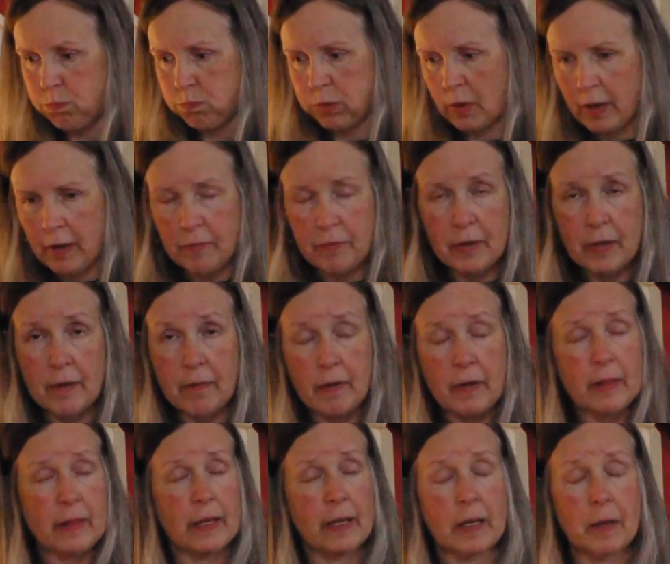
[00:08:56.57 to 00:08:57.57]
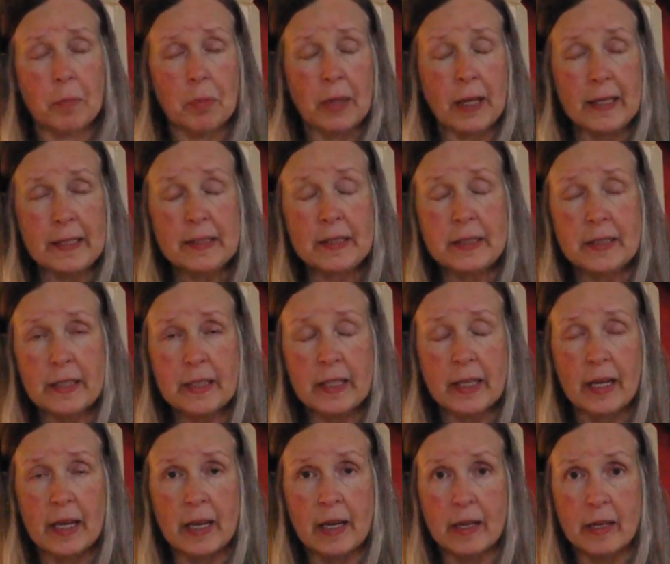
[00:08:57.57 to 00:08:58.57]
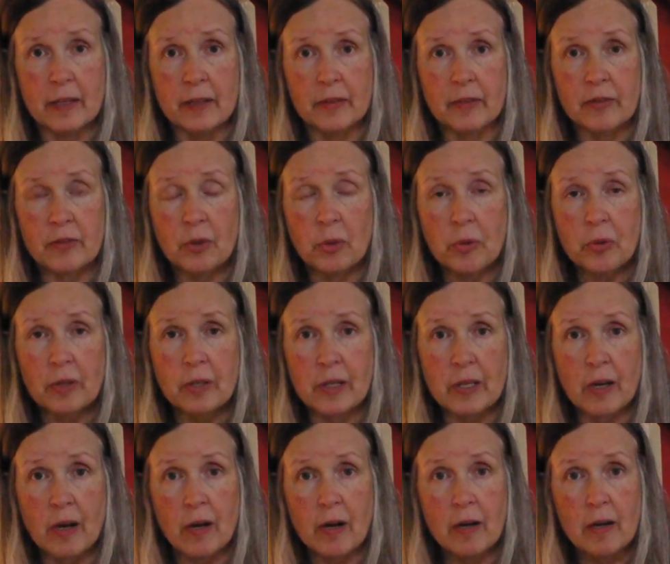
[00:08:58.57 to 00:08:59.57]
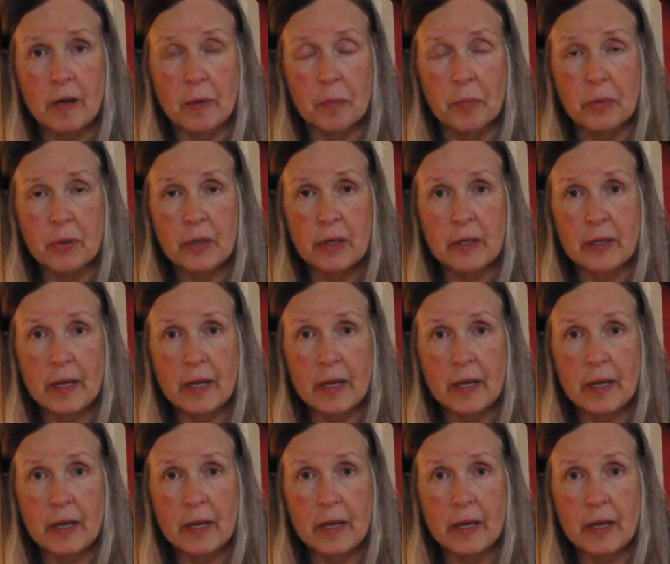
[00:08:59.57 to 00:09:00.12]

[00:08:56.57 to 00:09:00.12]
covered everything in plastic and soaked the yarn and put it